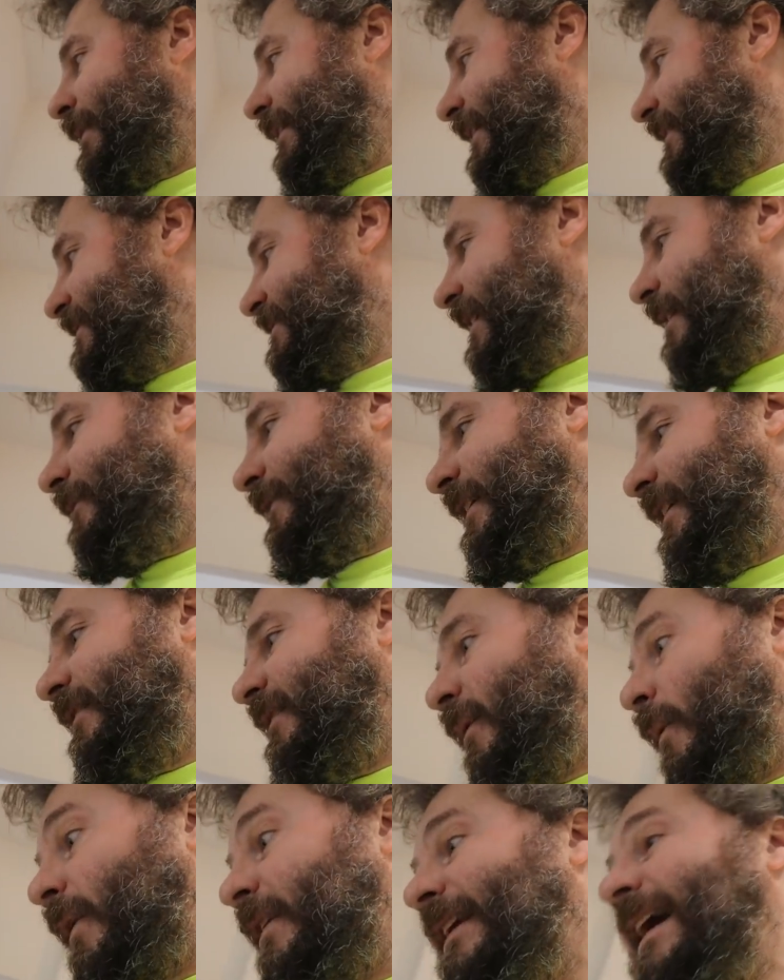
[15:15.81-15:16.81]
plenty of stuff in
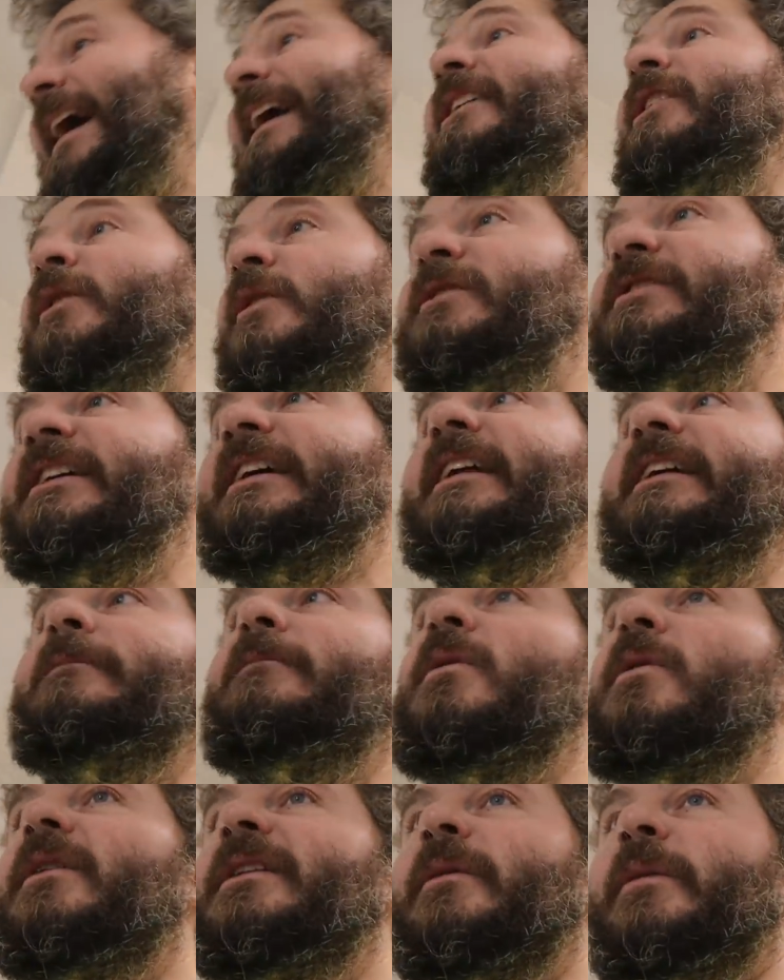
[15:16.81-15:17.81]
here that we're not using
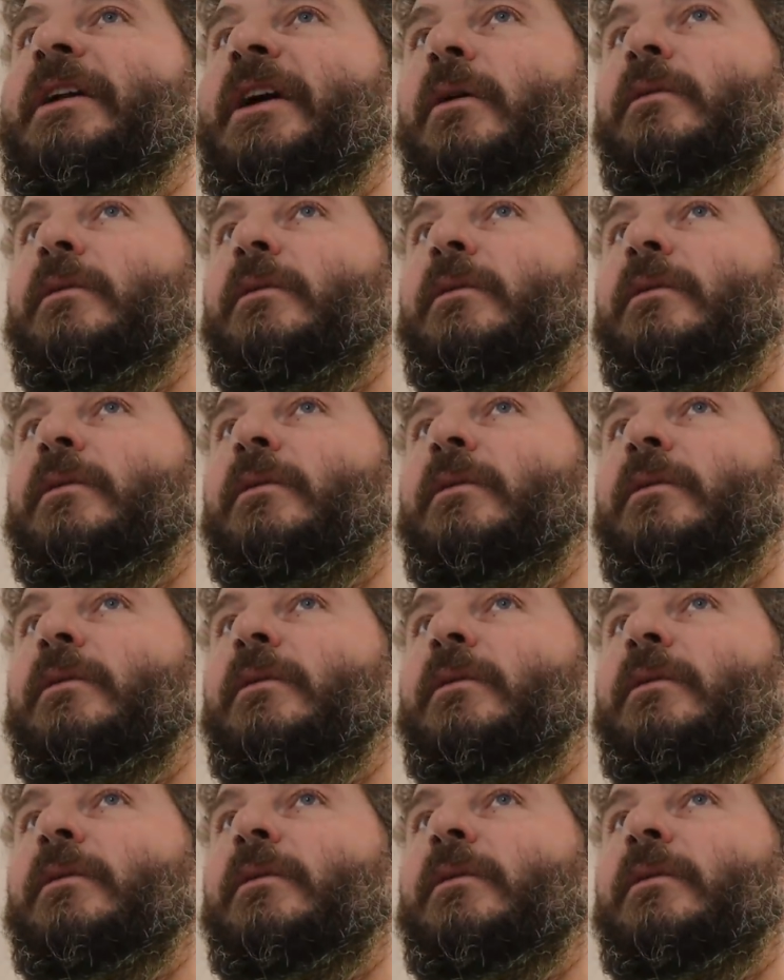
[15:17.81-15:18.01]
anymore that we